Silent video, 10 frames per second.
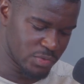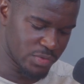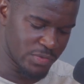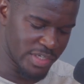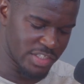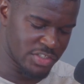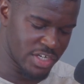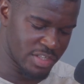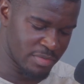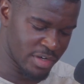can share
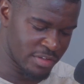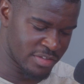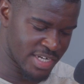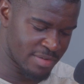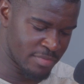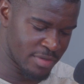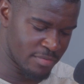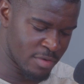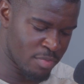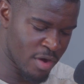them another time. But
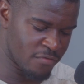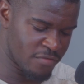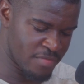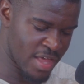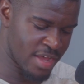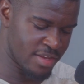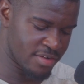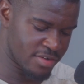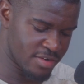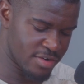apart from that,
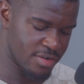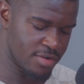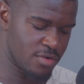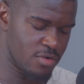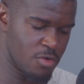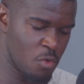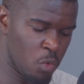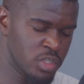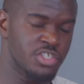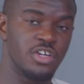
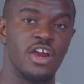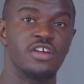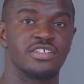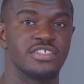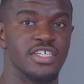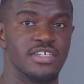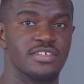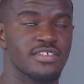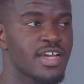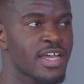what's your currency?
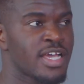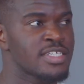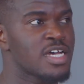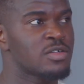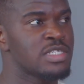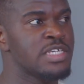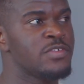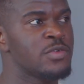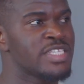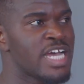I guess I would leave
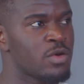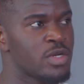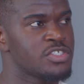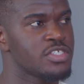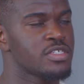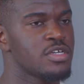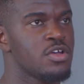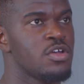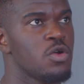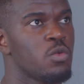you with that question.
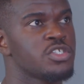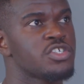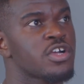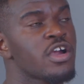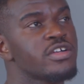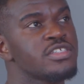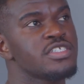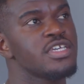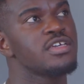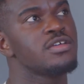What's your
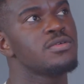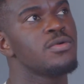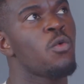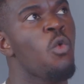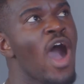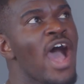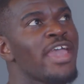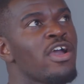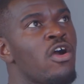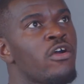currency? Why
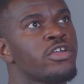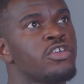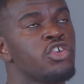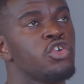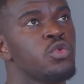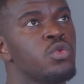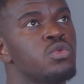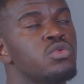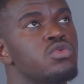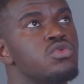are you
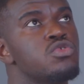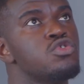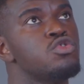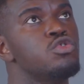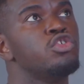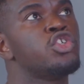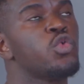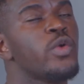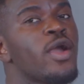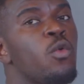
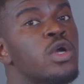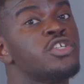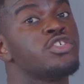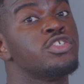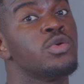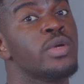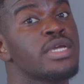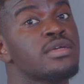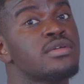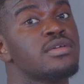doing what you're doing?
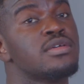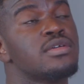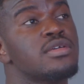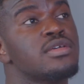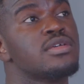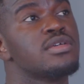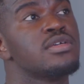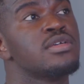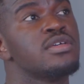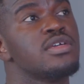
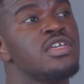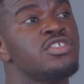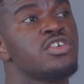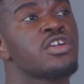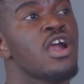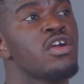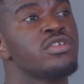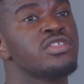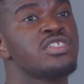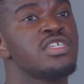Is your
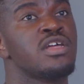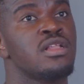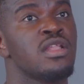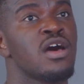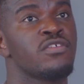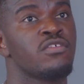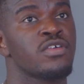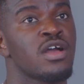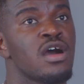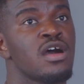currency the love of
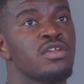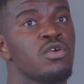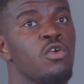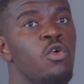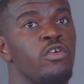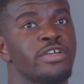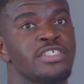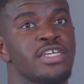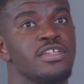God, or is it